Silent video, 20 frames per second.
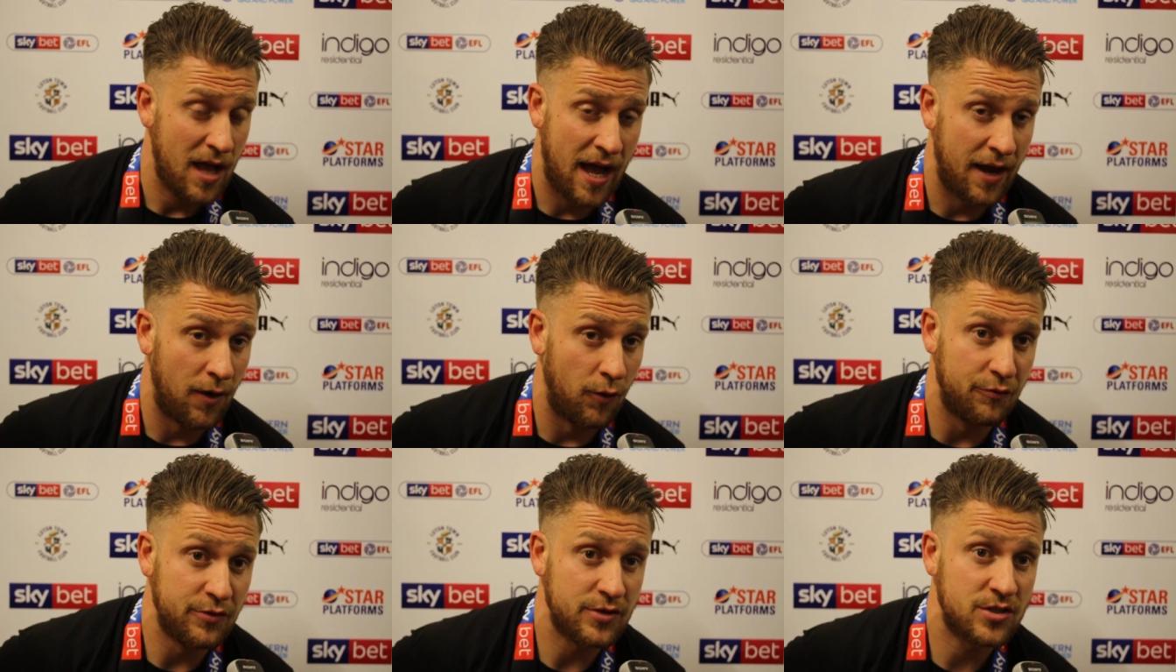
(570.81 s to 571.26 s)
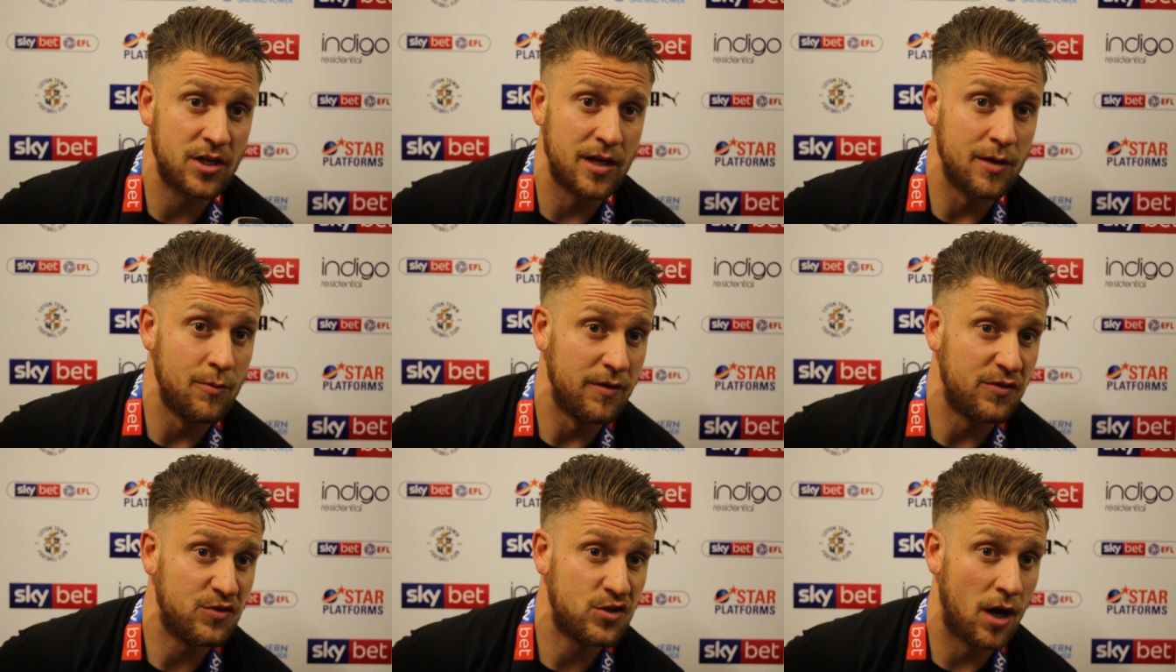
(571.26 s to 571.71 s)
and obviously
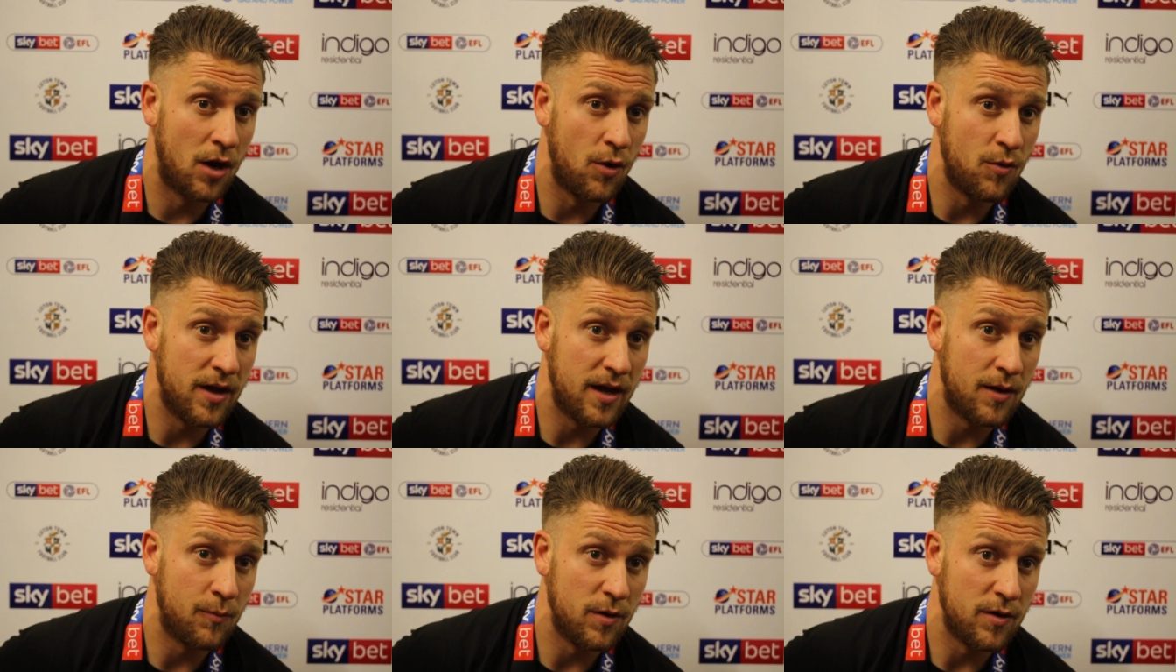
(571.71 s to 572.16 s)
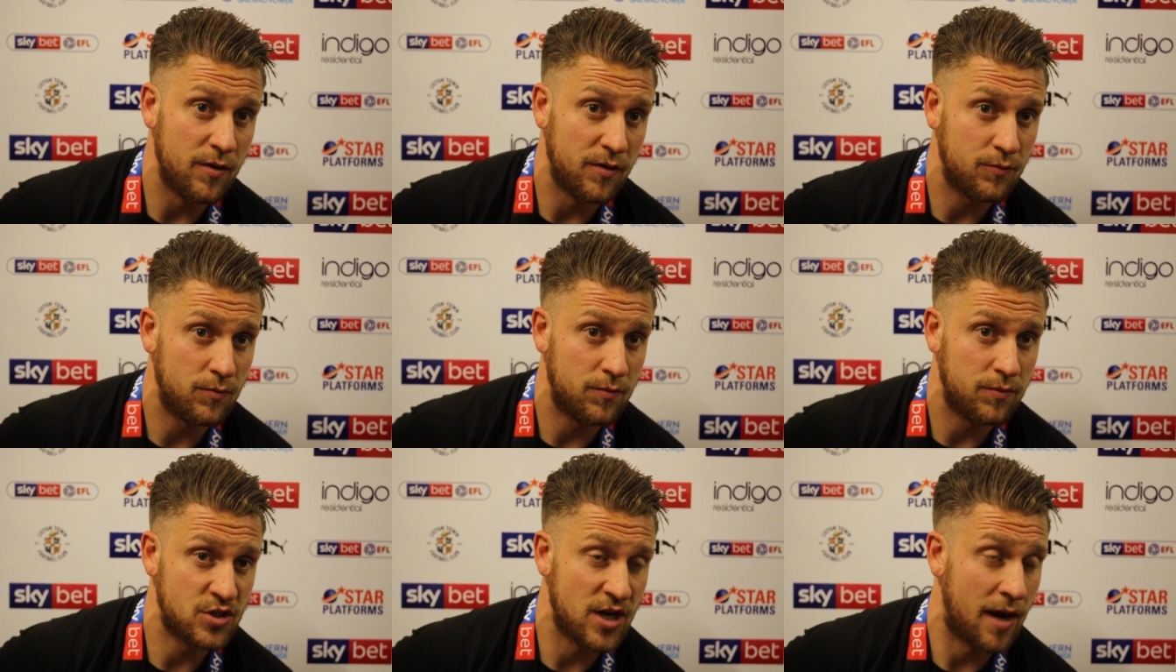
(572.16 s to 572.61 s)
we've shown it and we're
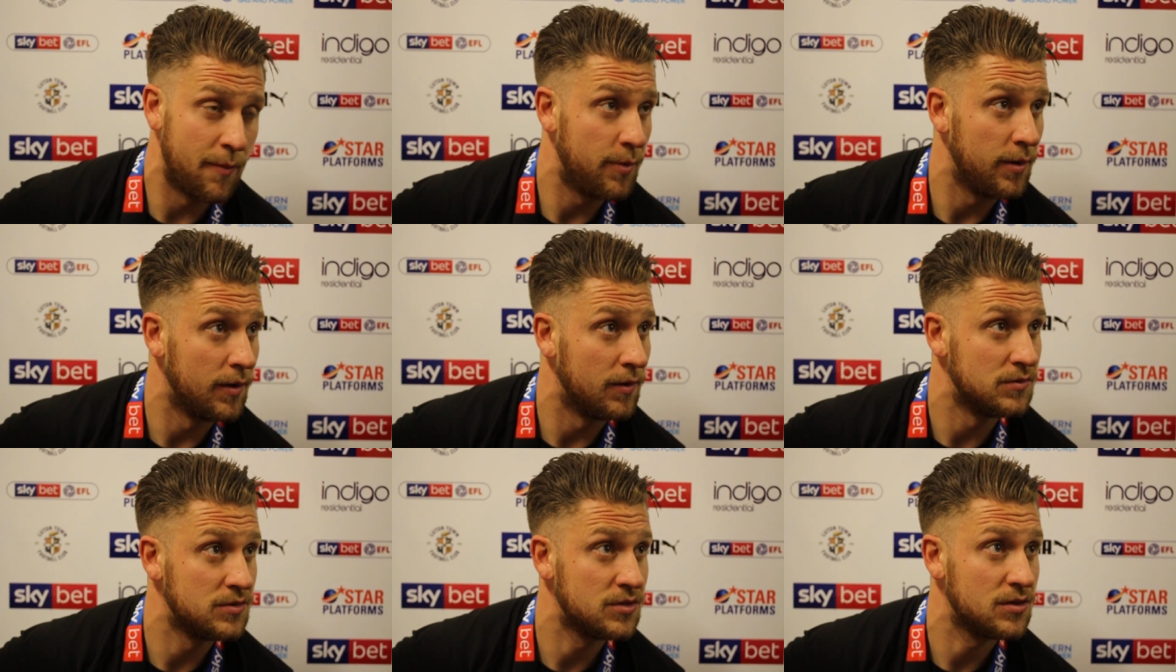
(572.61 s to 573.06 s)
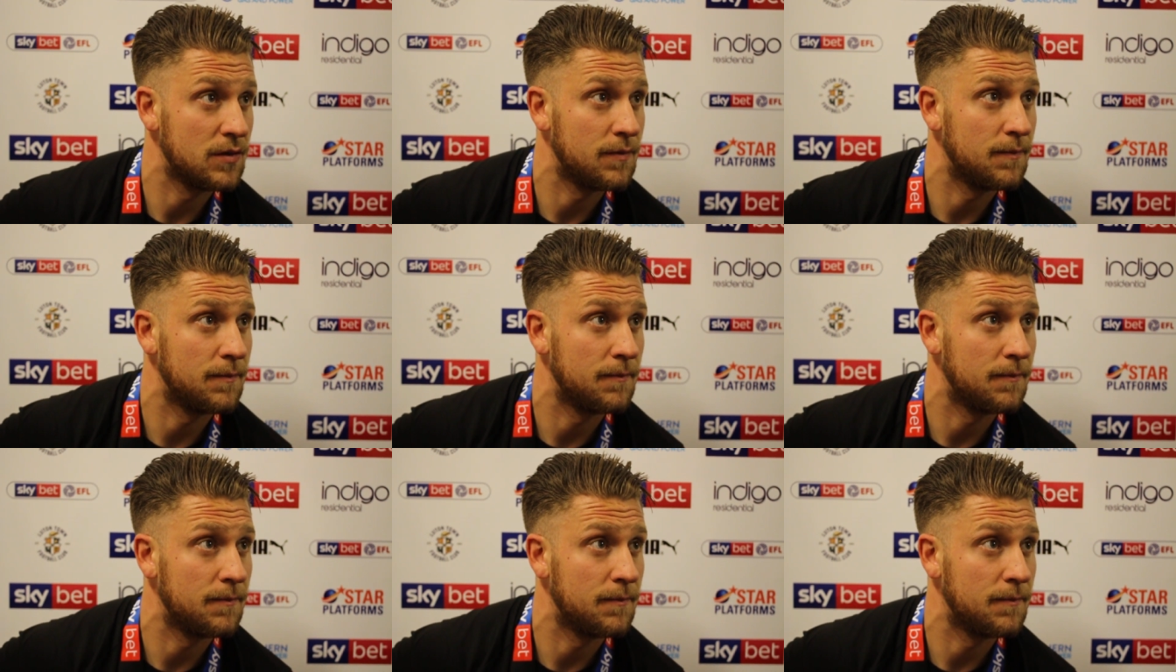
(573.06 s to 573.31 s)
champions.